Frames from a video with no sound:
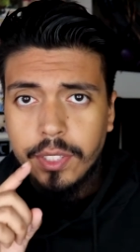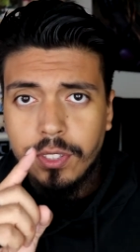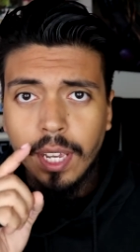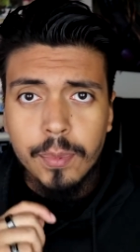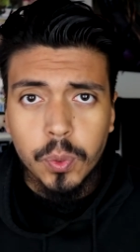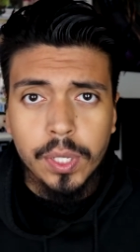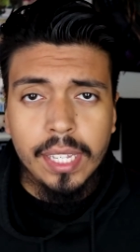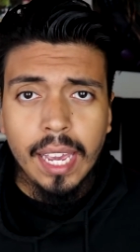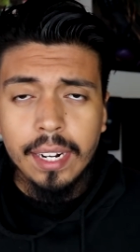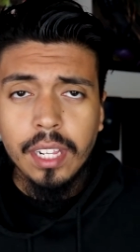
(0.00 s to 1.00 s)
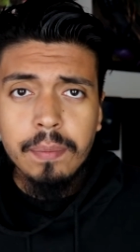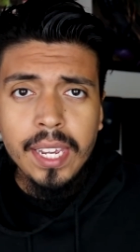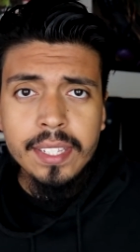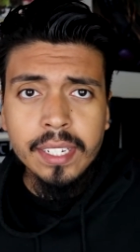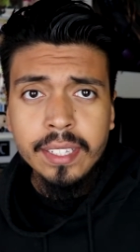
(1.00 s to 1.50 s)
Tim Sweeney had an
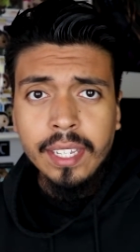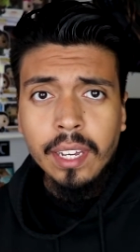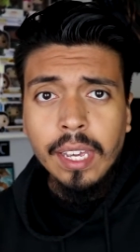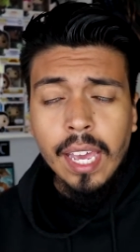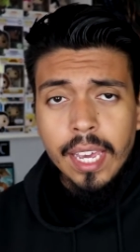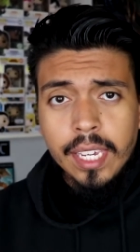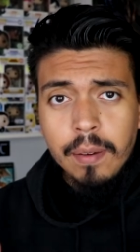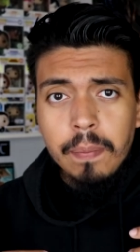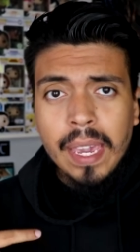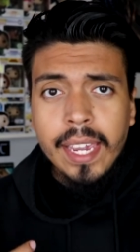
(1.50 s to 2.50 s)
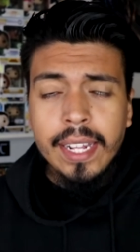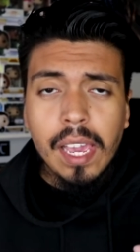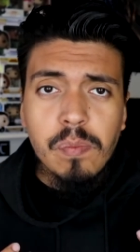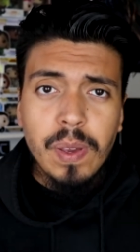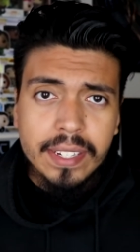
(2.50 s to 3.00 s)
amazing idea. He made
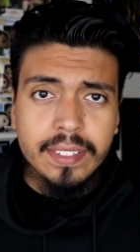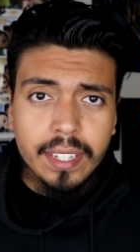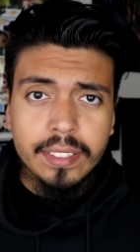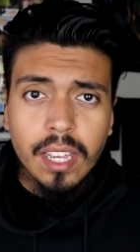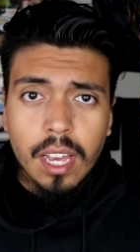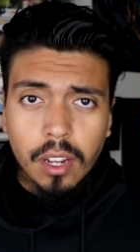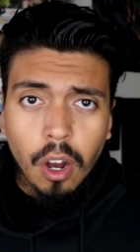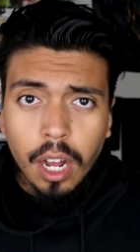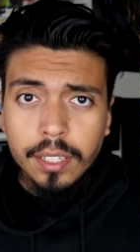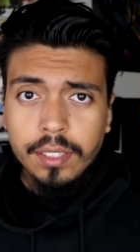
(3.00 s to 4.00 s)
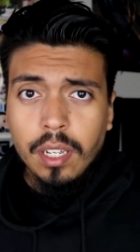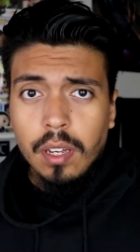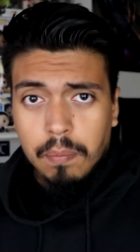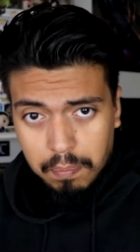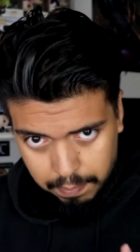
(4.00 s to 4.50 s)
a business called
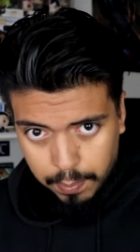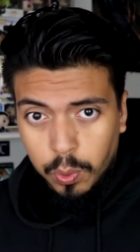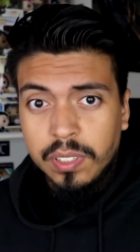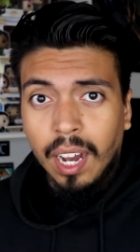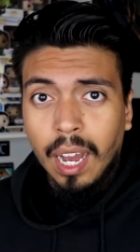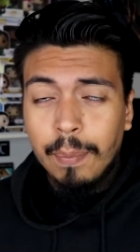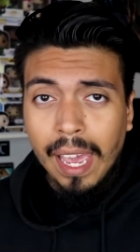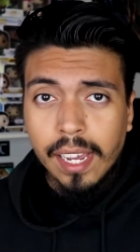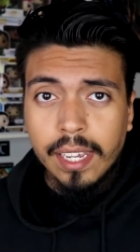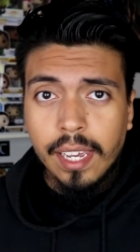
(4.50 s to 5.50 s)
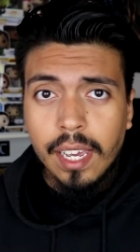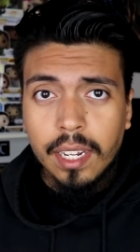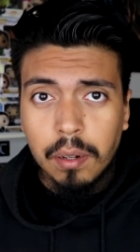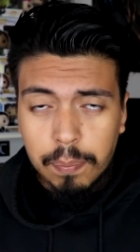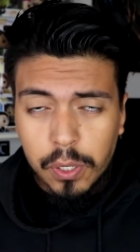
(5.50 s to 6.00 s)
Potomac
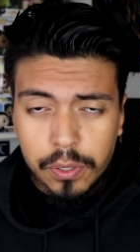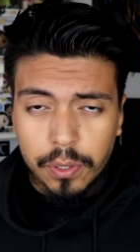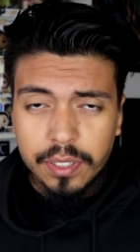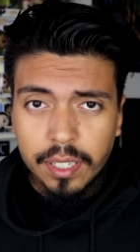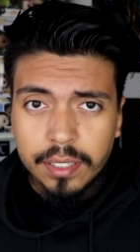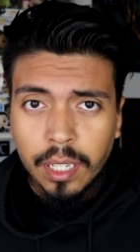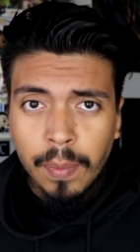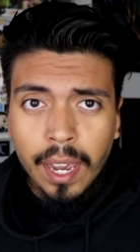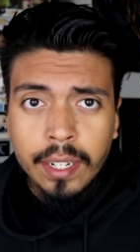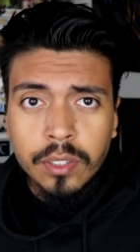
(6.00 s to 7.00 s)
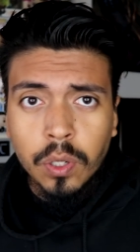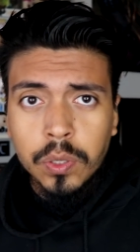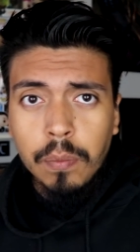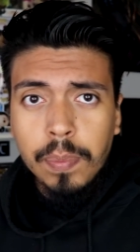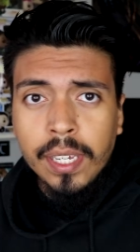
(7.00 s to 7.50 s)
Computer System, and it's going
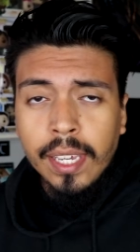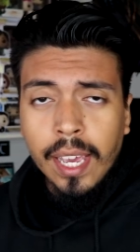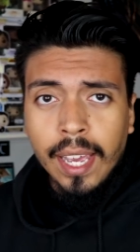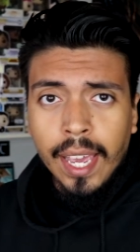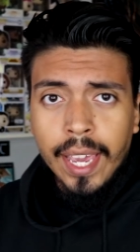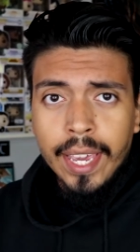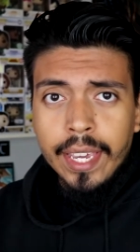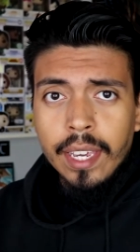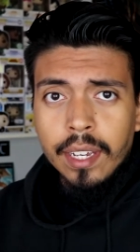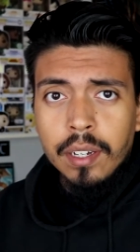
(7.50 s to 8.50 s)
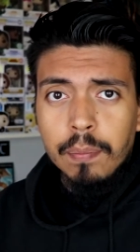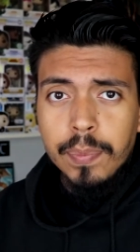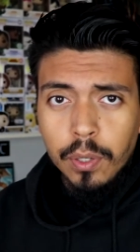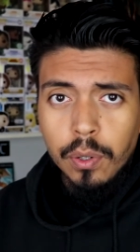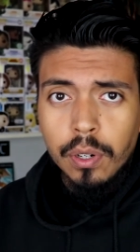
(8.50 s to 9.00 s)
to be a
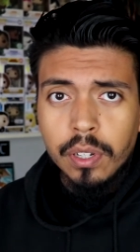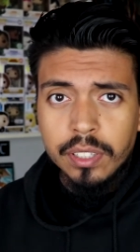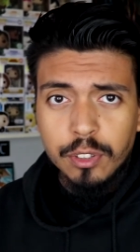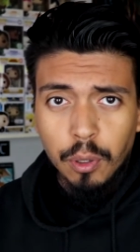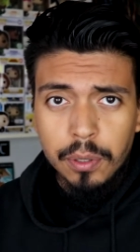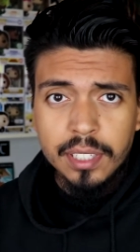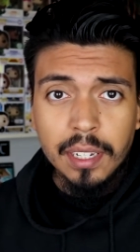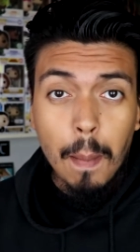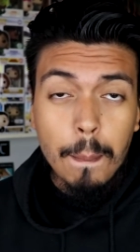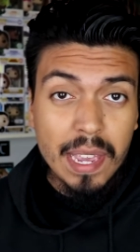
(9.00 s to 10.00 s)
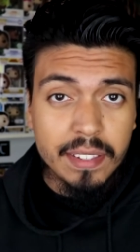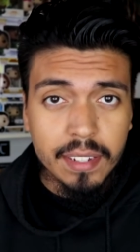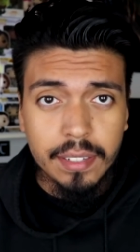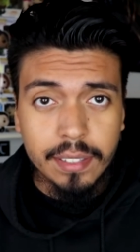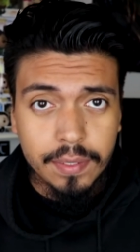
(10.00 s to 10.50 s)
computer consulting
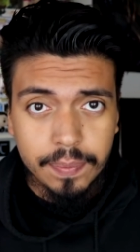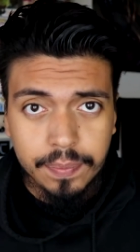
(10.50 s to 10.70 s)
business.